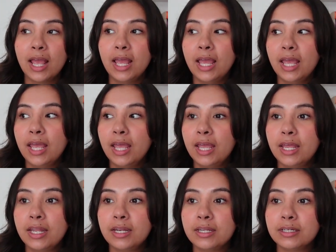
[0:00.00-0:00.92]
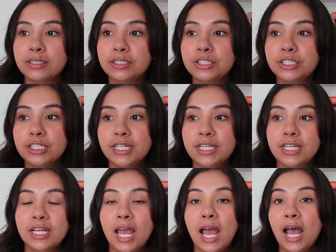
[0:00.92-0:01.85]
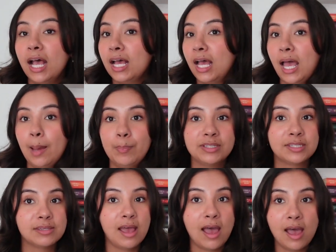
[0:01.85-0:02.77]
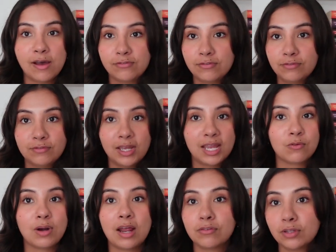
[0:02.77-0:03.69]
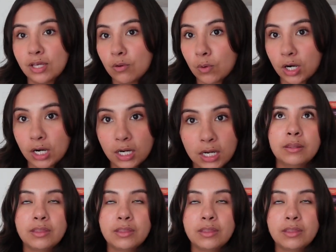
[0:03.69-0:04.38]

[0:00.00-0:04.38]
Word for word: and she ha happens to have a rival at work.